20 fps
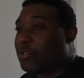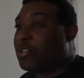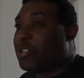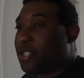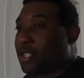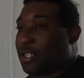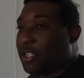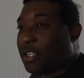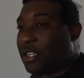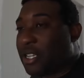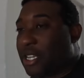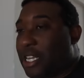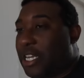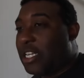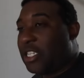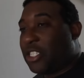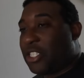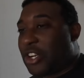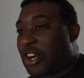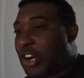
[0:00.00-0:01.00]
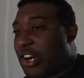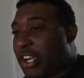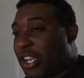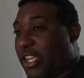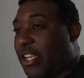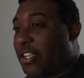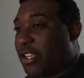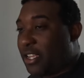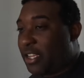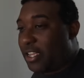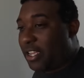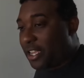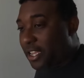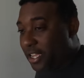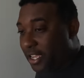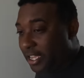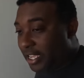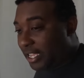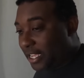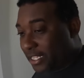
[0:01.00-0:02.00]
to Target
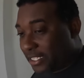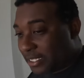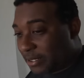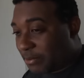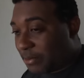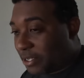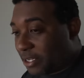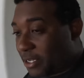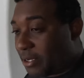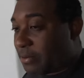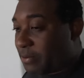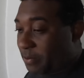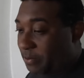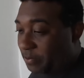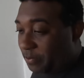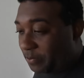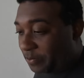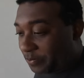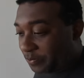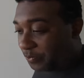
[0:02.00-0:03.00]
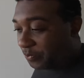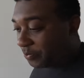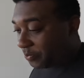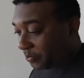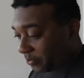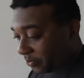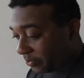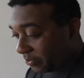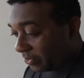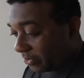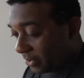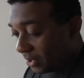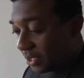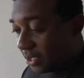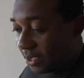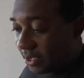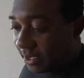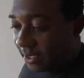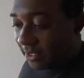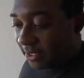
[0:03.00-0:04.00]
and get some um,
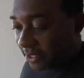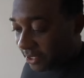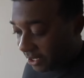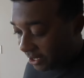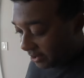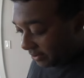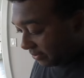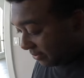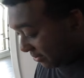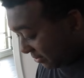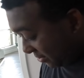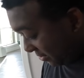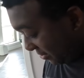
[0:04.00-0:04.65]
stuff.